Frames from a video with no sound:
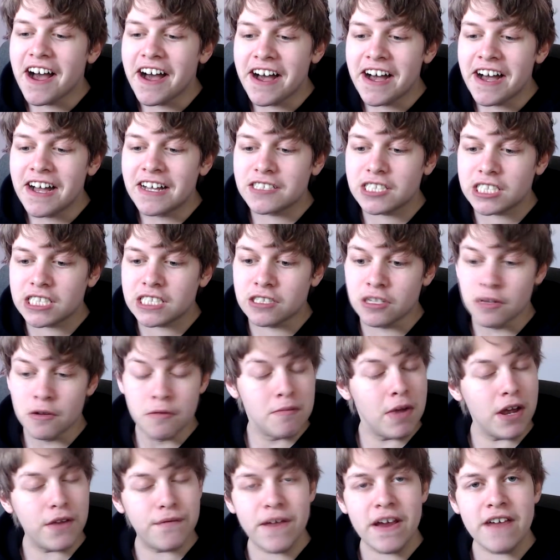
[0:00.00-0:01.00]
So
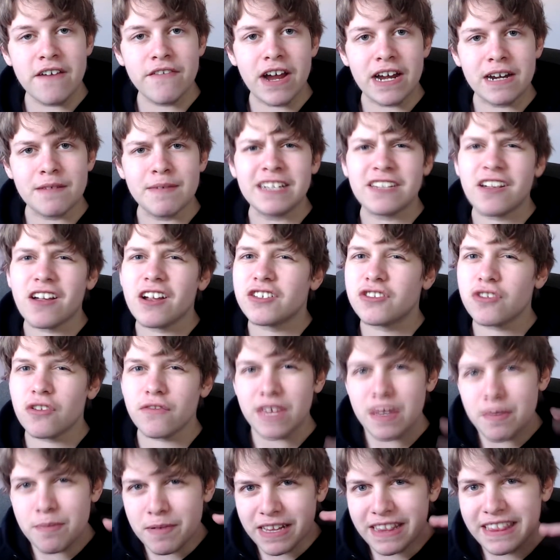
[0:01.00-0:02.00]
my favorite animes, I sort of
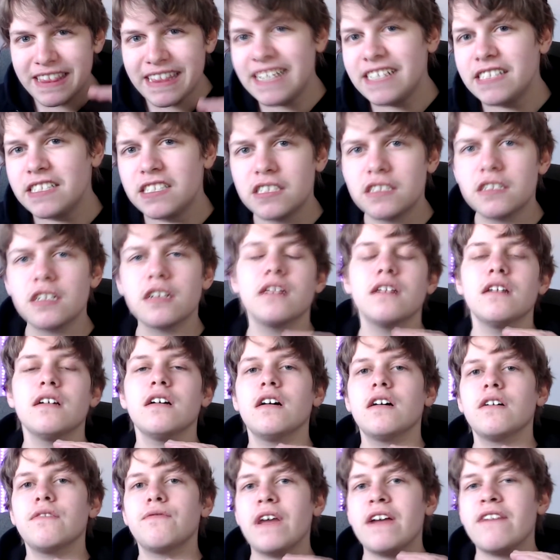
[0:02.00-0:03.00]
keep a list
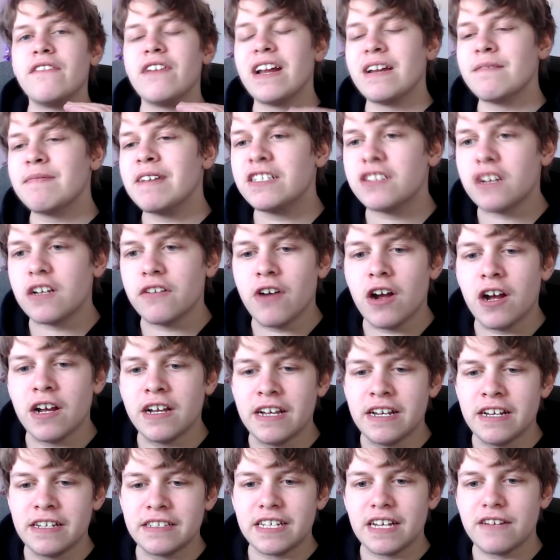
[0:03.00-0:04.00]
of favorite
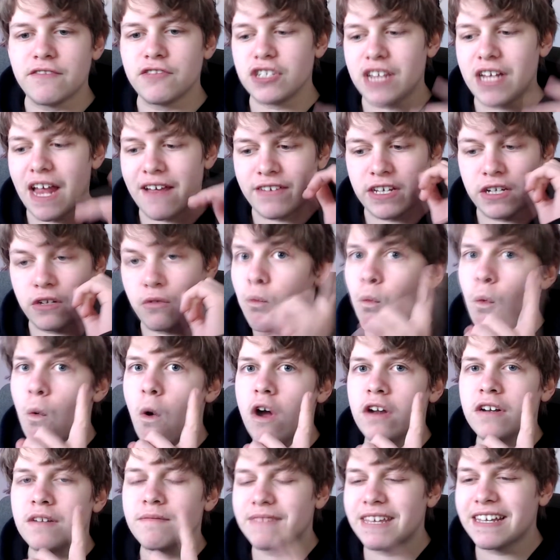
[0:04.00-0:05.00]
animes instead of just having
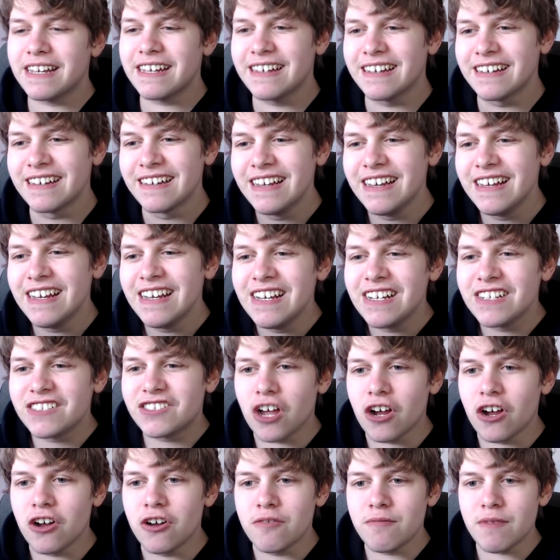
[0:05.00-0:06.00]
one.
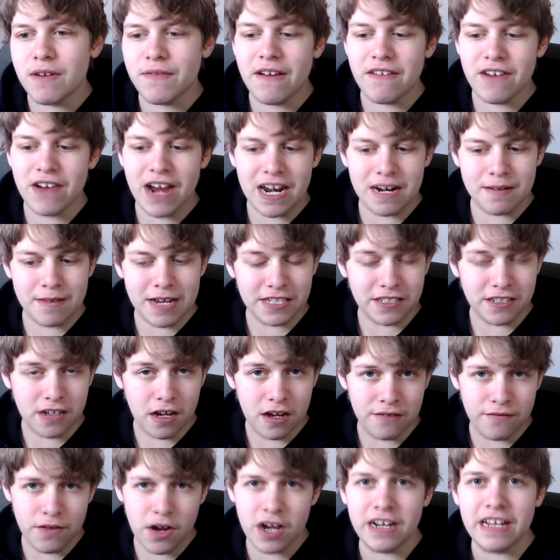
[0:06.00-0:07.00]
So my favorite animes
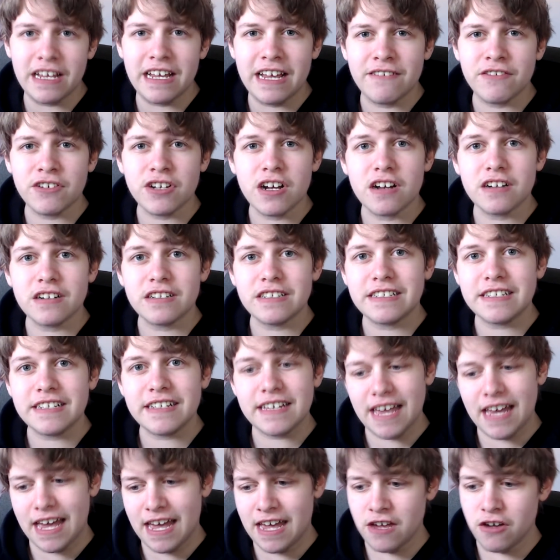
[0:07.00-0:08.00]
are Violet Evergarden,
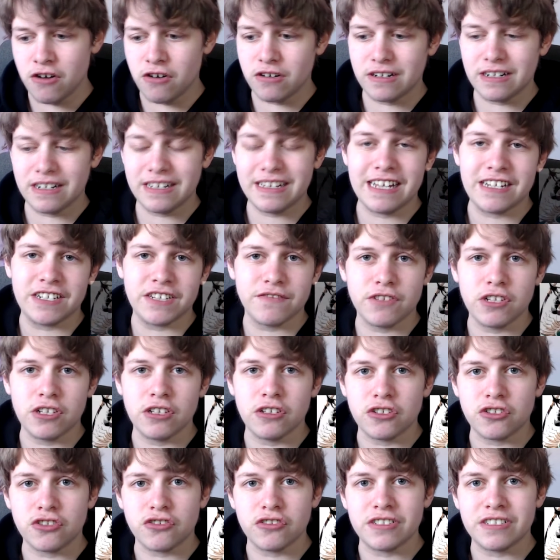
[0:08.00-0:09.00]
K-On!, Land of the
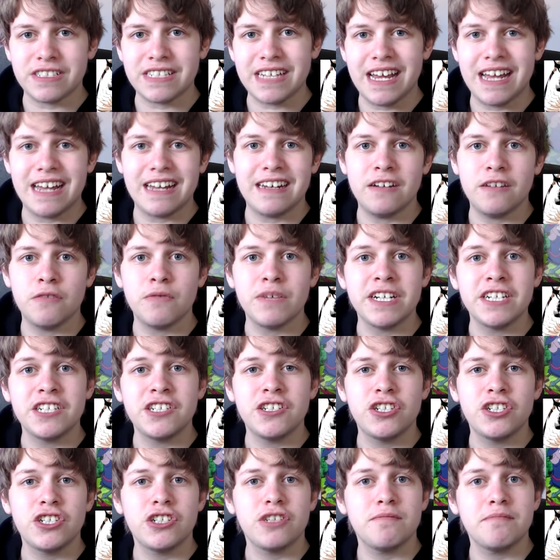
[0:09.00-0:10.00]
Lustrous, and Little
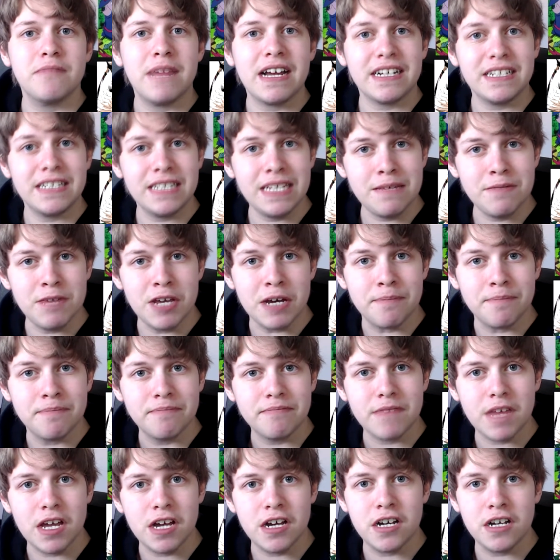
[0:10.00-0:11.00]
Witch Academia.
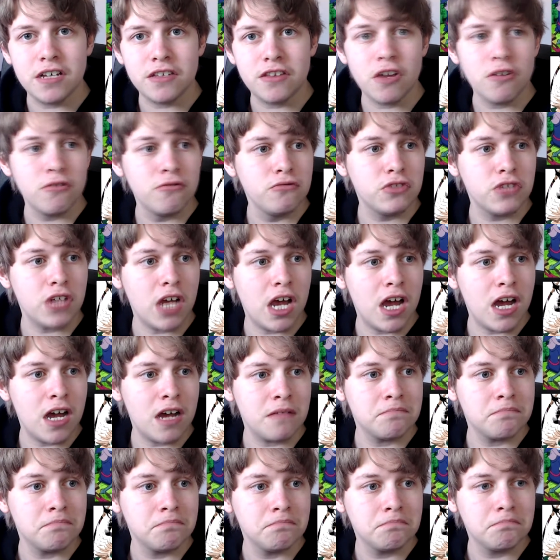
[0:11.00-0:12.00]
Those
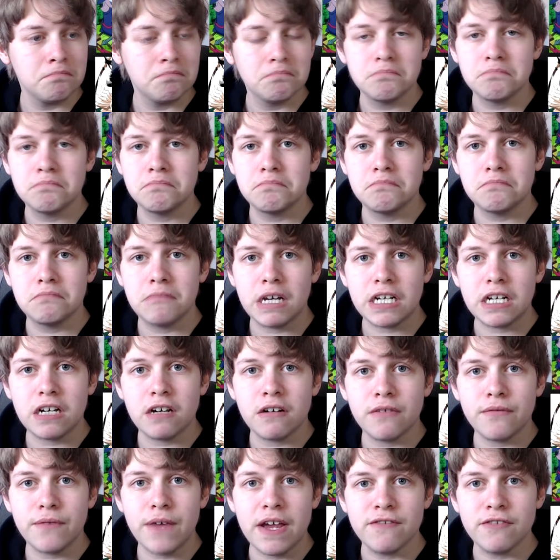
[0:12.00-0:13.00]
are my
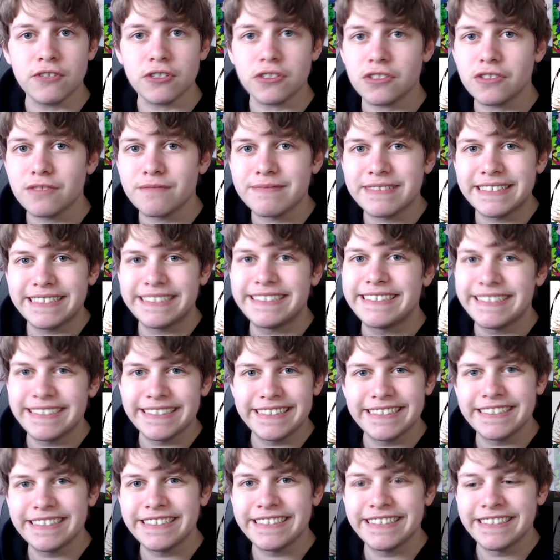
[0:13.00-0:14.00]
current favourites.
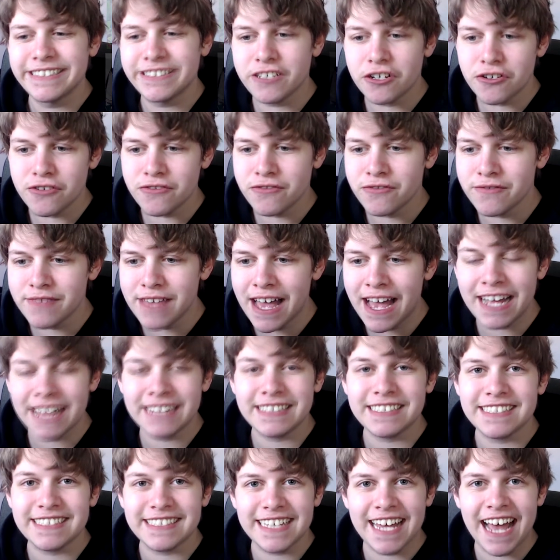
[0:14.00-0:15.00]
So that
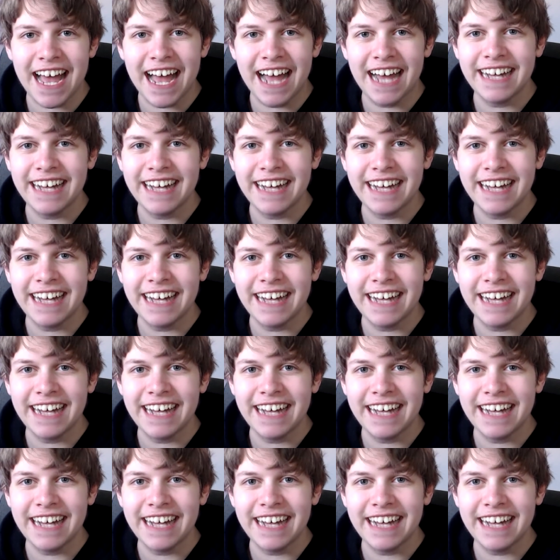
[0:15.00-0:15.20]
answers that.